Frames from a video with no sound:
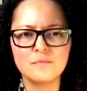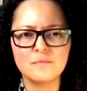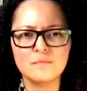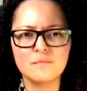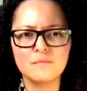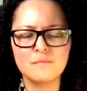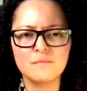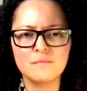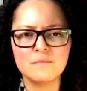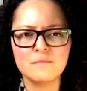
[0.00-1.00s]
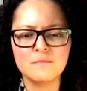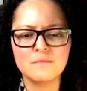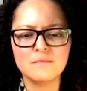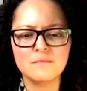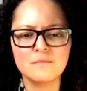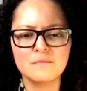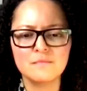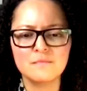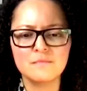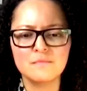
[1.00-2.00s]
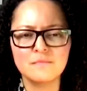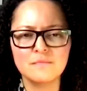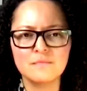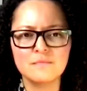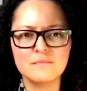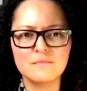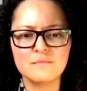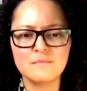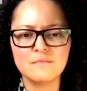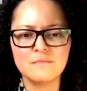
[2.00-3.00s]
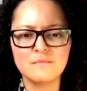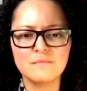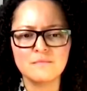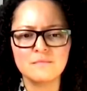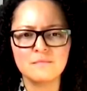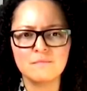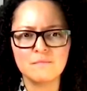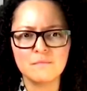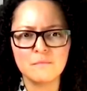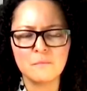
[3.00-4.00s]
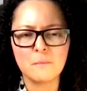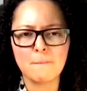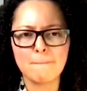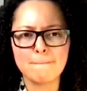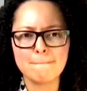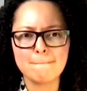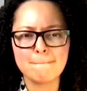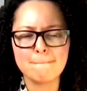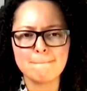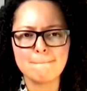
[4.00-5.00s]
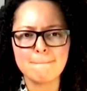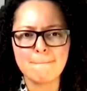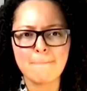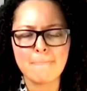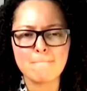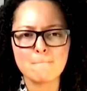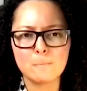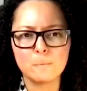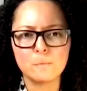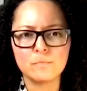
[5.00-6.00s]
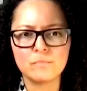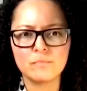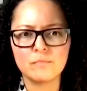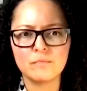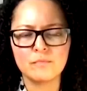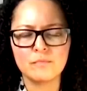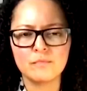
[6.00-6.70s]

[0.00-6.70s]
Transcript: (silent)